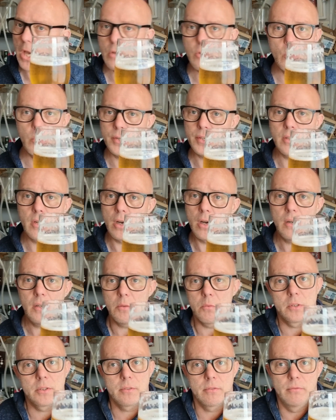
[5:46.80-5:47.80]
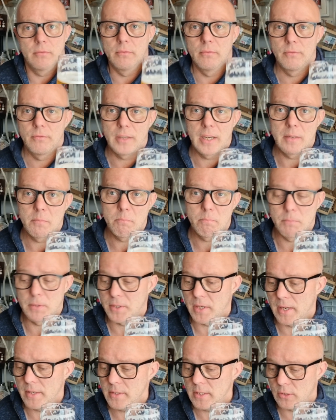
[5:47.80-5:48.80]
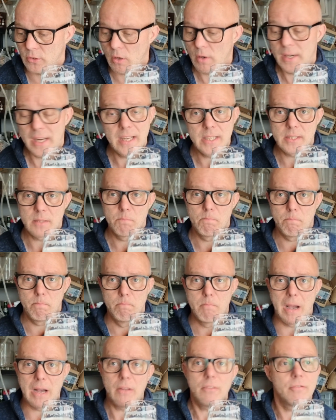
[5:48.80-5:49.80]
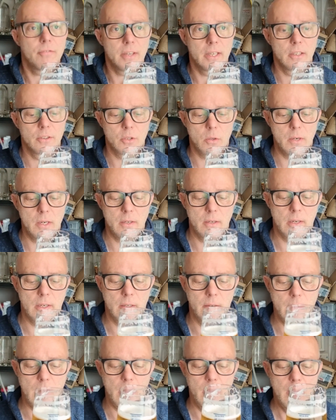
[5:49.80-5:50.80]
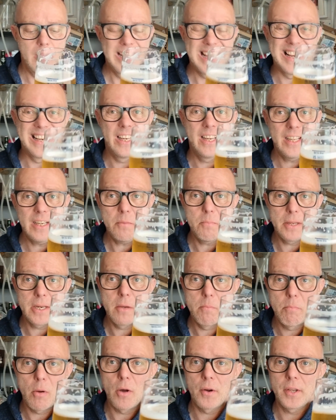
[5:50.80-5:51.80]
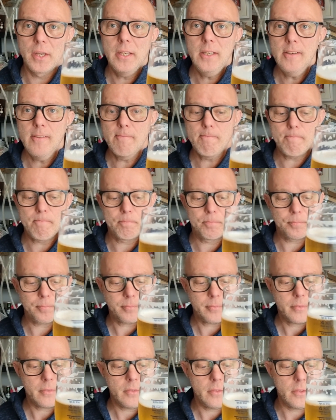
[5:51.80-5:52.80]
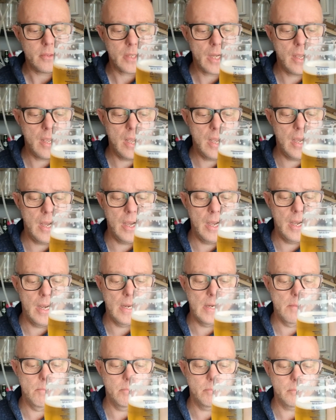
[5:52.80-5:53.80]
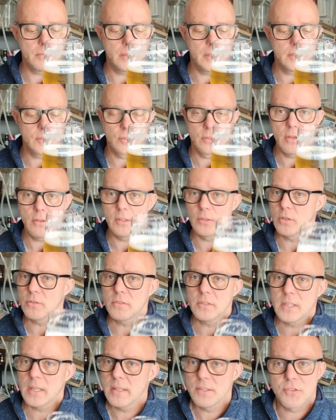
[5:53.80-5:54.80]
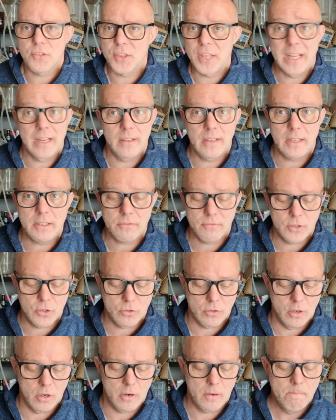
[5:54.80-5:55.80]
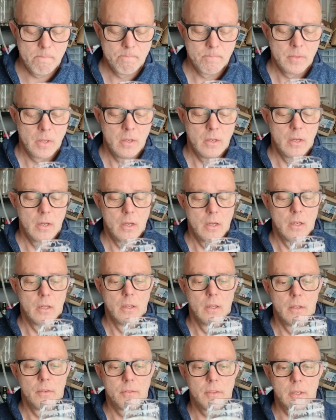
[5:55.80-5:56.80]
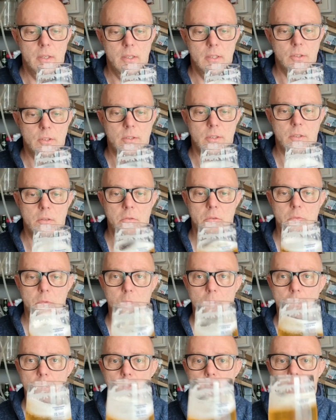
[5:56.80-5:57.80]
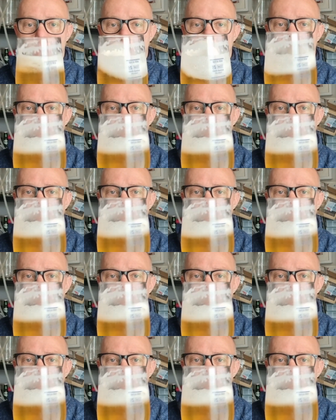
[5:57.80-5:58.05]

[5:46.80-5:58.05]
you wouldn't know it was 5%. It's got a nice mild feel to it and a, a little bit of body. Um, it's not. It doesn't taste thin, that's for sure. The, it's got a nice